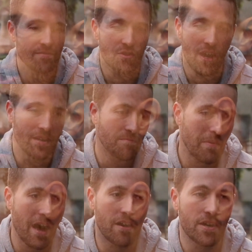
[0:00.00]
Tried
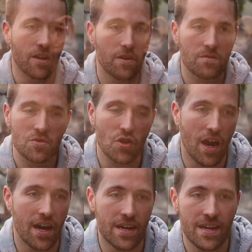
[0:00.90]
paleo,
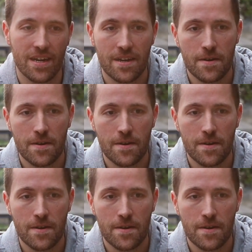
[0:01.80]
tried